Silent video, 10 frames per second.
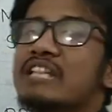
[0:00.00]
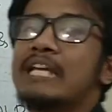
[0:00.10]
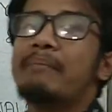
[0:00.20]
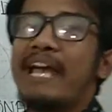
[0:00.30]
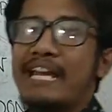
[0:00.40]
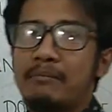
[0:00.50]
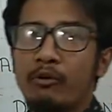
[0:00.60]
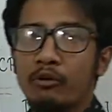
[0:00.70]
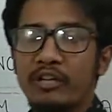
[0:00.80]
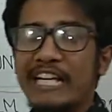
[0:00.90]
sleep
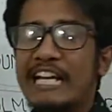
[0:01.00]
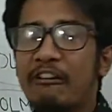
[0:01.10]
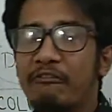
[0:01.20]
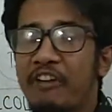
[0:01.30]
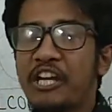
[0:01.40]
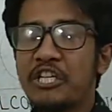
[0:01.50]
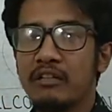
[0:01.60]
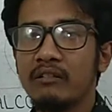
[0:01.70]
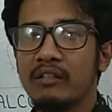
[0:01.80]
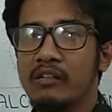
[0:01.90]
anymore. In her
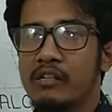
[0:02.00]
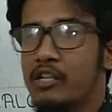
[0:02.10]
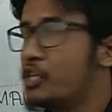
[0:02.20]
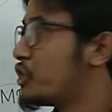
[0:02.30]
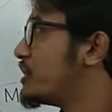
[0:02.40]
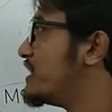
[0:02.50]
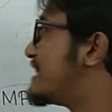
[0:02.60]
vision, she